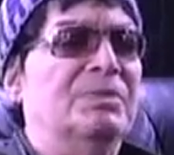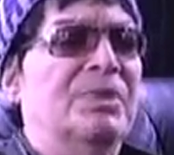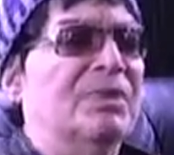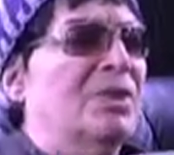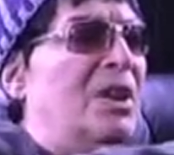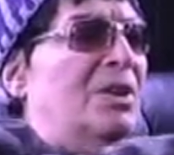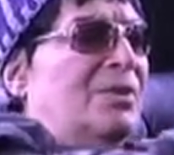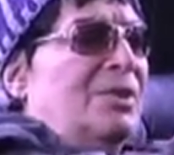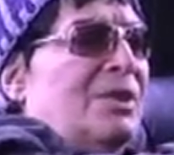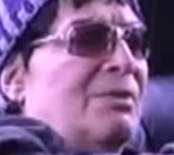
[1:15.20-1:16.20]
different
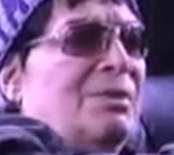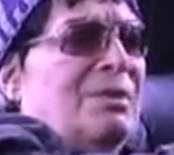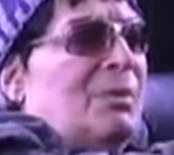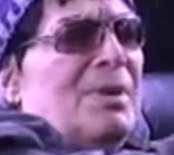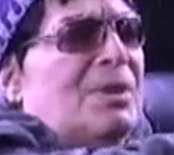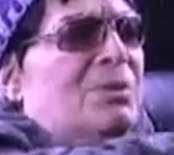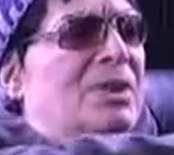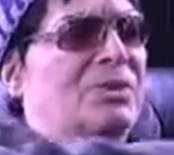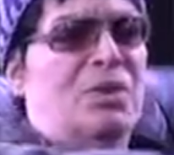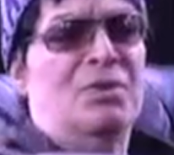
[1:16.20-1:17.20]
color thing. Every matter
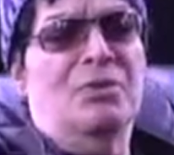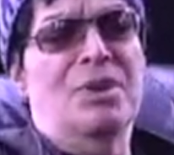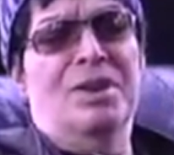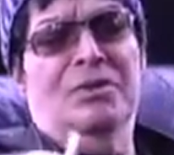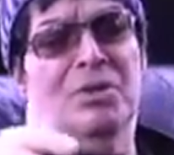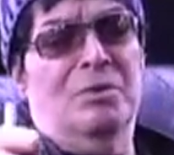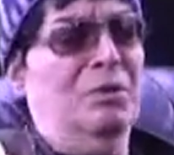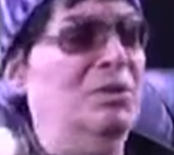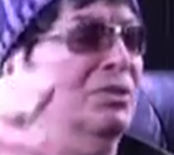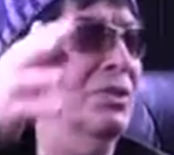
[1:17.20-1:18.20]
where, it turned green, it turned
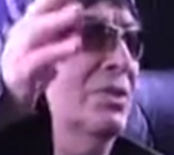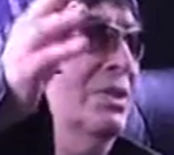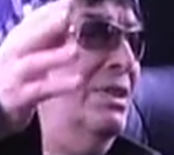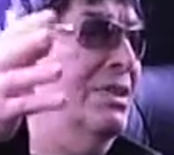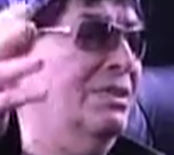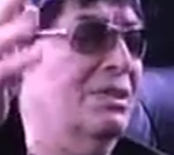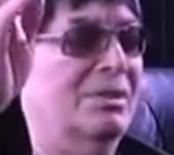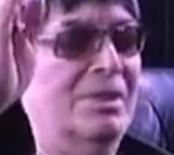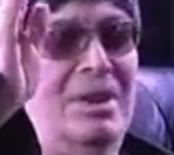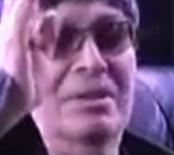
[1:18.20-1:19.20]
blue, it turned this, it
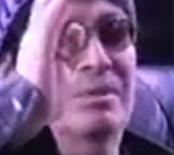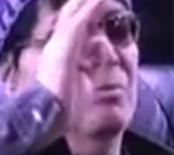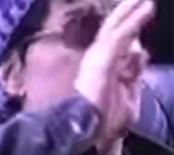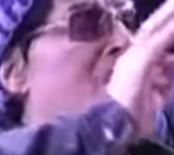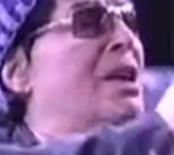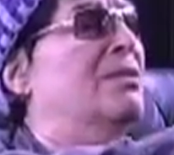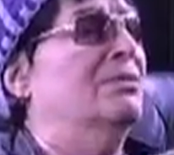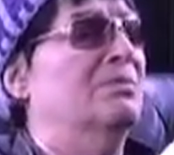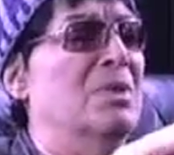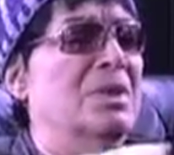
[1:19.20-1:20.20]
turned
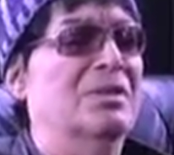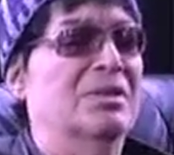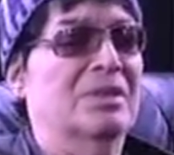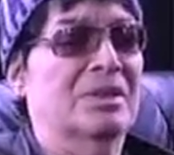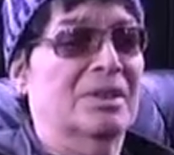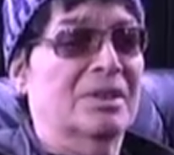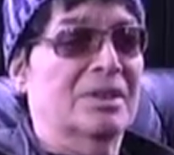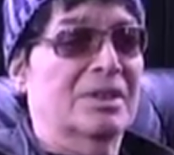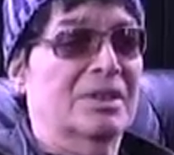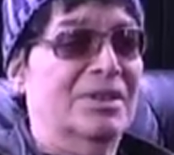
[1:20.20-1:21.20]
brown, mud.
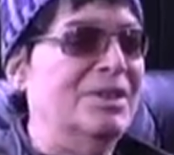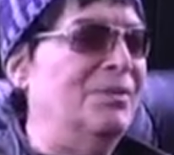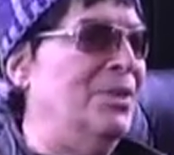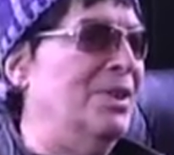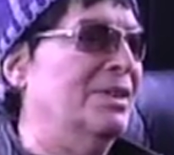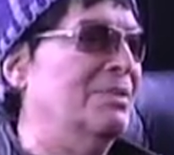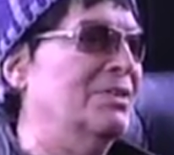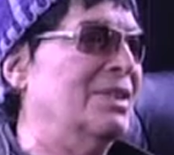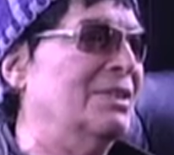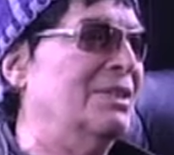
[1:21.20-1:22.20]
I said, fuck it, I'm
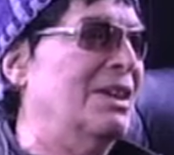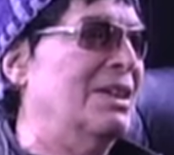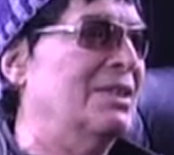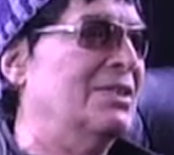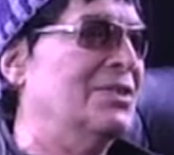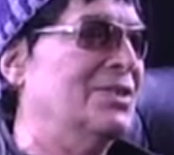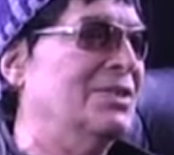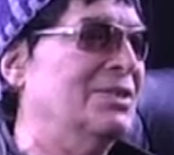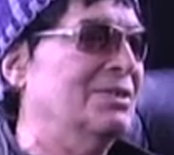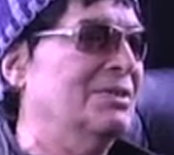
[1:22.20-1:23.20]
gonna take the light out of the
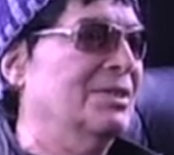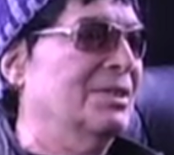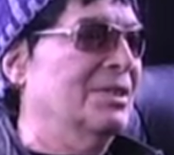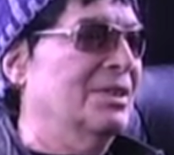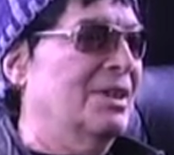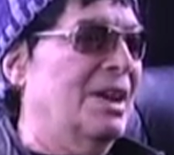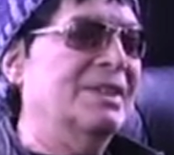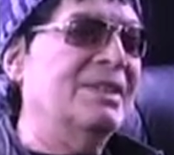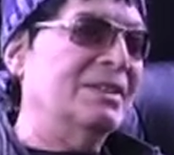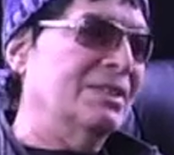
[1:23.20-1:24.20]
ceiling. I
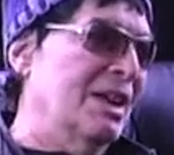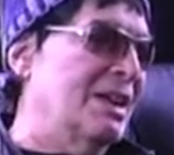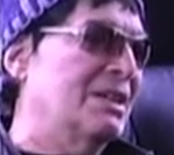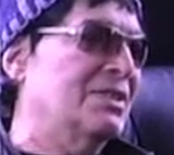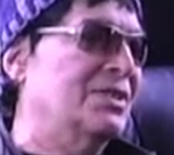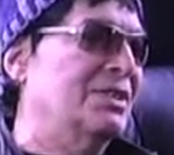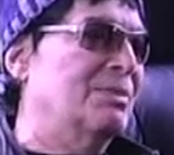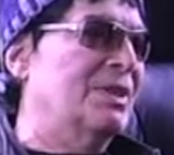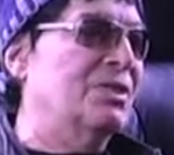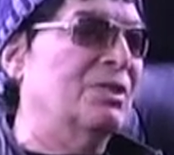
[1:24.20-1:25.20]
didn't take the light out of the
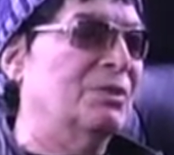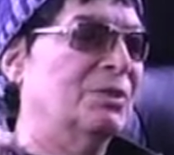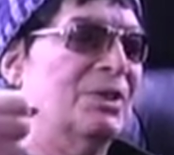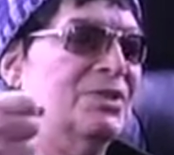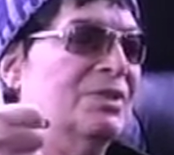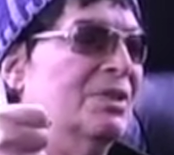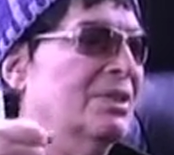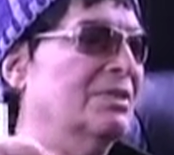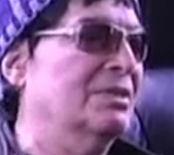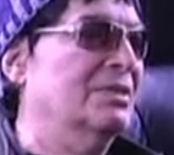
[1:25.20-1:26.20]
ceiling, but I took a fluorescent
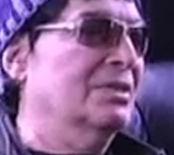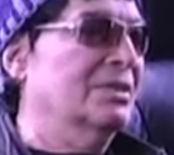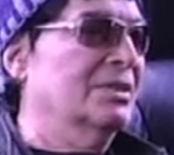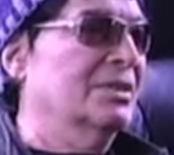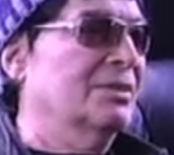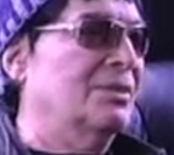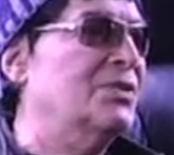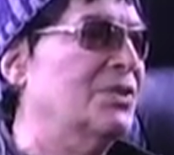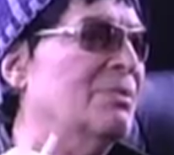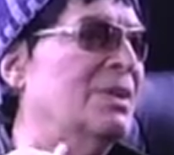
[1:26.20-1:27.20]
light.
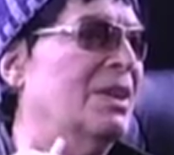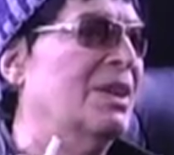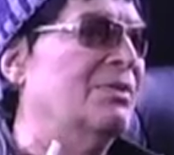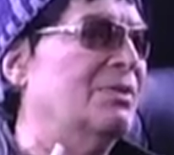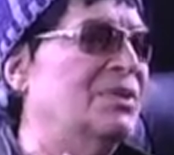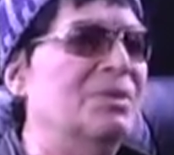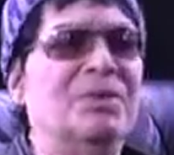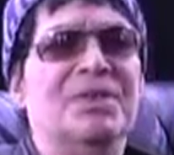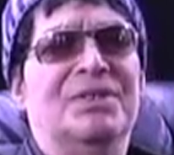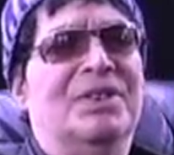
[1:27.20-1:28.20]
First time in my life. For some
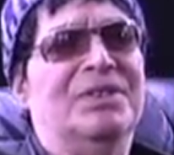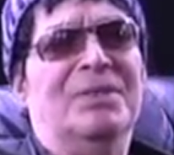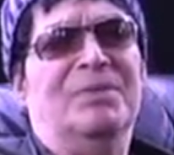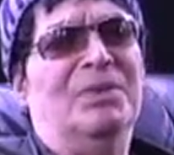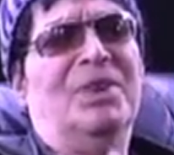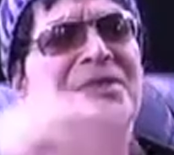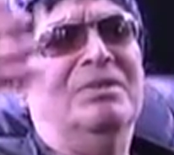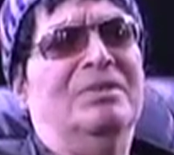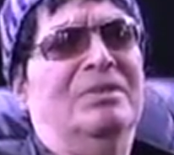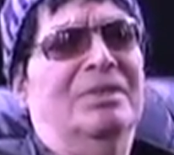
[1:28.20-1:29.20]
reason I said,
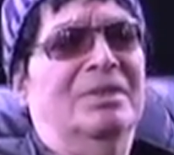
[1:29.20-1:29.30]
fluorescent,